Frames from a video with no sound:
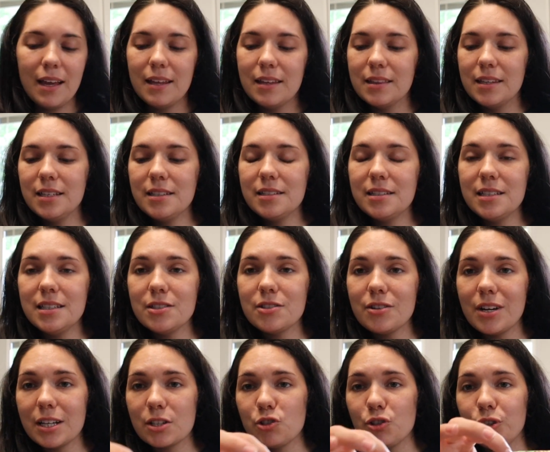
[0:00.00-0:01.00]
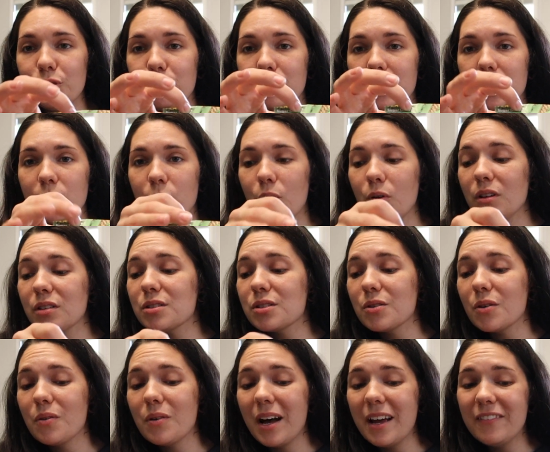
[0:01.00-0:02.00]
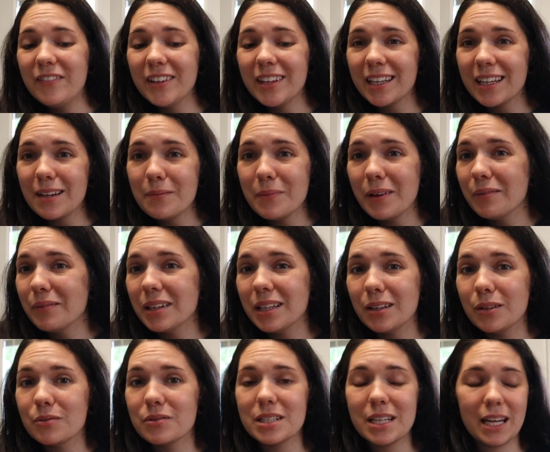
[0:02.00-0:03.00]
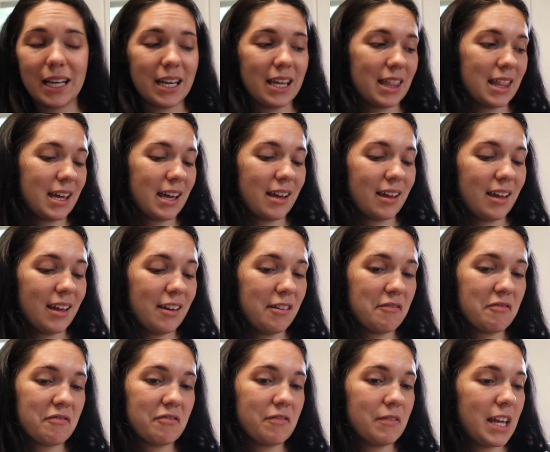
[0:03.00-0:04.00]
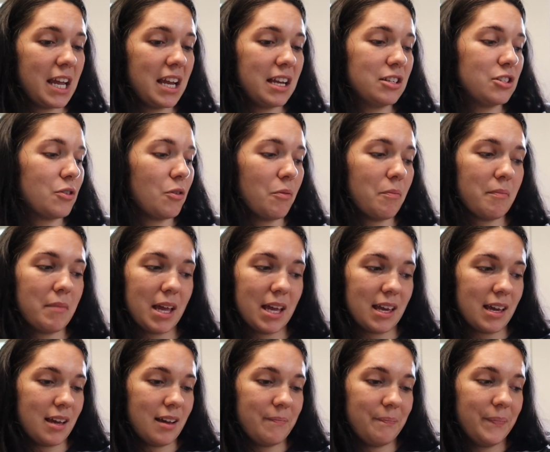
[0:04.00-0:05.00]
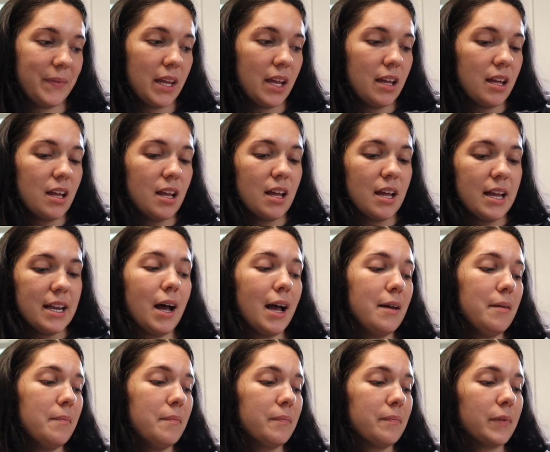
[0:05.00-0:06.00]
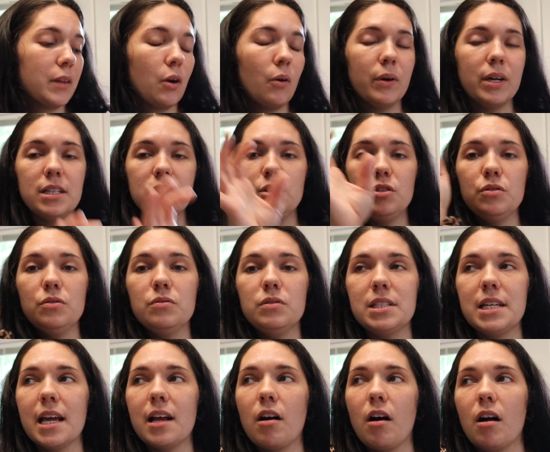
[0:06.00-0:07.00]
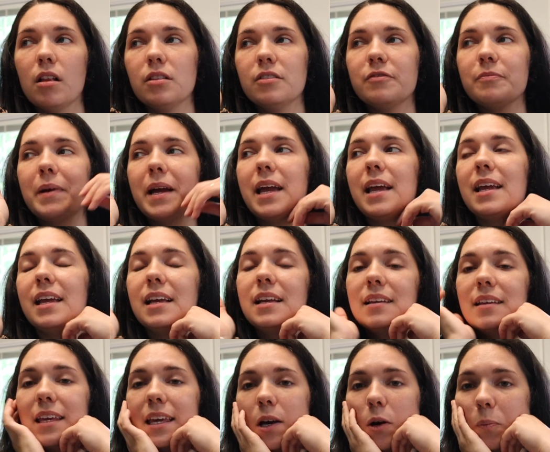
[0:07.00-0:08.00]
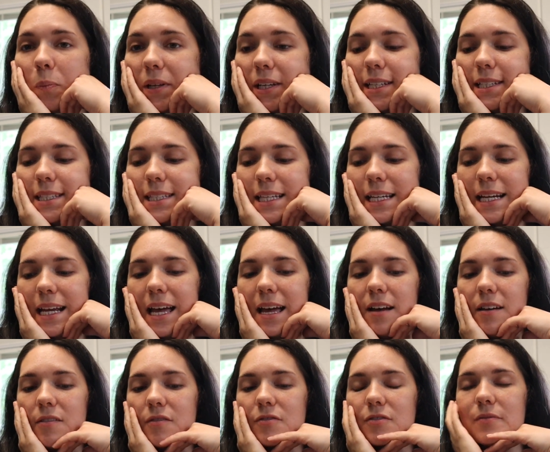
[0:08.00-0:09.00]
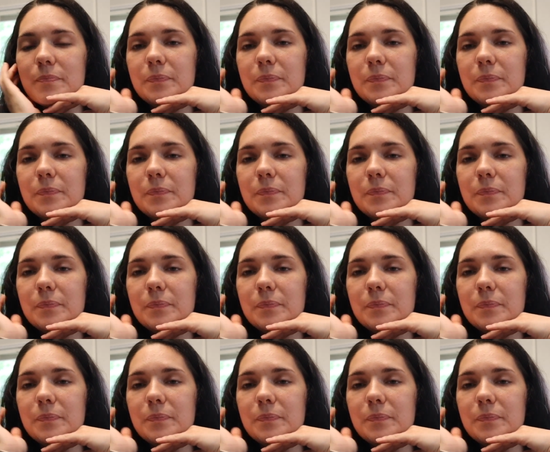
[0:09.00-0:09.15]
these seeds are actually really old, so I feel like I'm not really losing anything if they don't make it. I'm going to take all of my kale plants that I have